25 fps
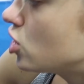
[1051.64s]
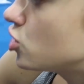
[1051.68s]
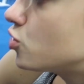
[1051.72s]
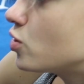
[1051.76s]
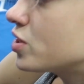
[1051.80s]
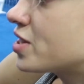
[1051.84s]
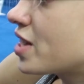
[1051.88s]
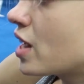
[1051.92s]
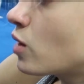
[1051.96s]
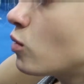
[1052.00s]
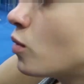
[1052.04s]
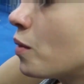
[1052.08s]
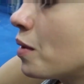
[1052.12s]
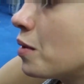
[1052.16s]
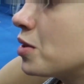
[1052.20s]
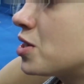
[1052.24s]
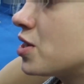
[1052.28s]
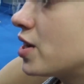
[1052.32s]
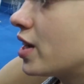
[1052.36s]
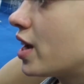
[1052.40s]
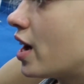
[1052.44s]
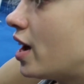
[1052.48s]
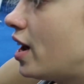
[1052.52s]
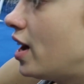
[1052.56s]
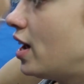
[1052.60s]
So it's like what we were
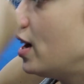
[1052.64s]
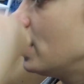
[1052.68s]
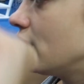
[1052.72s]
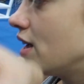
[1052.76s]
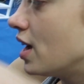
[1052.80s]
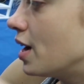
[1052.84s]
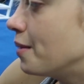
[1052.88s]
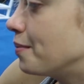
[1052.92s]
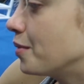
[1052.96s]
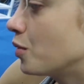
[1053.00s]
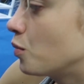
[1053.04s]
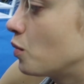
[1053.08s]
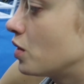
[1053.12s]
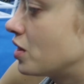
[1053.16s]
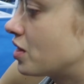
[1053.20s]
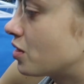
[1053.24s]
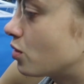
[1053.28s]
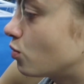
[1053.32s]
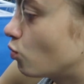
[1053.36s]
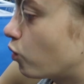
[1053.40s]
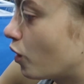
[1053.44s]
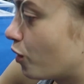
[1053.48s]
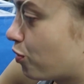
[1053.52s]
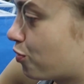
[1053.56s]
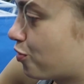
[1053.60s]
doing earlier,
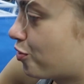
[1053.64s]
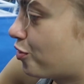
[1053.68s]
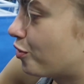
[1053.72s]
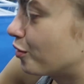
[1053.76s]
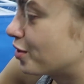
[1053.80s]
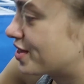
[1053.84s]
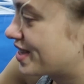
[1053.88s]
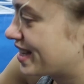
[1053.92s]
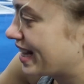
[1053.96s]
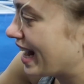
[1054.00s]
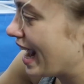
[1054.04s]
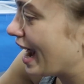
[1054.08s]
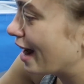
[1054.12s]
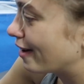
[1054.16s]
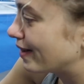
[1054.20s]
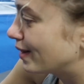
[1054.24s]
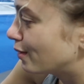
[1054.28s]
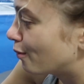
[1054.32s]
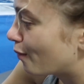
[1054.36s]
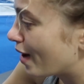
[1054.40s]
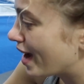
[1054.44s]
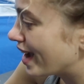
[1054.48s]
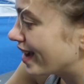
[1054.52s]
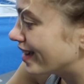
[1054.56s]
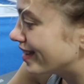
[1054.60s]

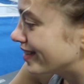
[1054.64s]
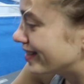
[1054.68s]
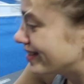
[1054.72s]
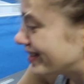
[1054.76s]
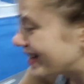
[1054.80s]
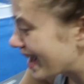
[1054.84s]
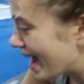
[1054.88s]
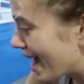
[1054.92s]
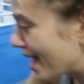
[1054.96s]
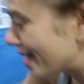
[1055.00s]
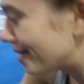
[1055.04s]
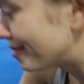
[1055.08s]
that's you.